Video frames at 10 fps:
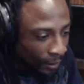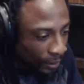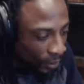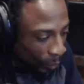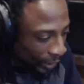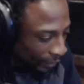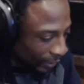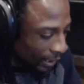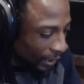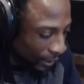So when they're
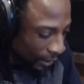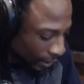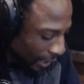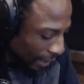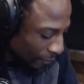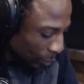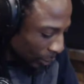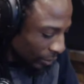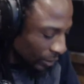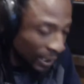done, they're going to have a
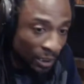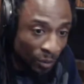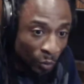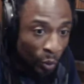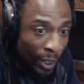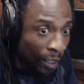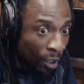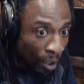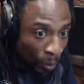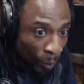real sense of who they
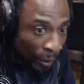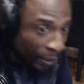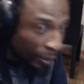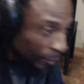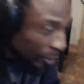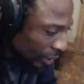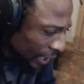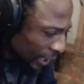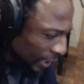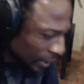are, what their
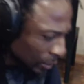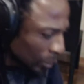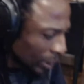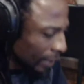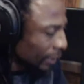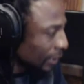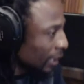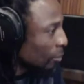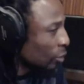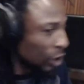community is, and what their
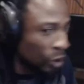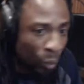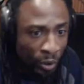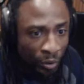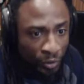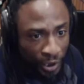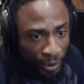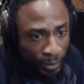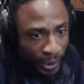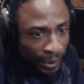example to the world should be.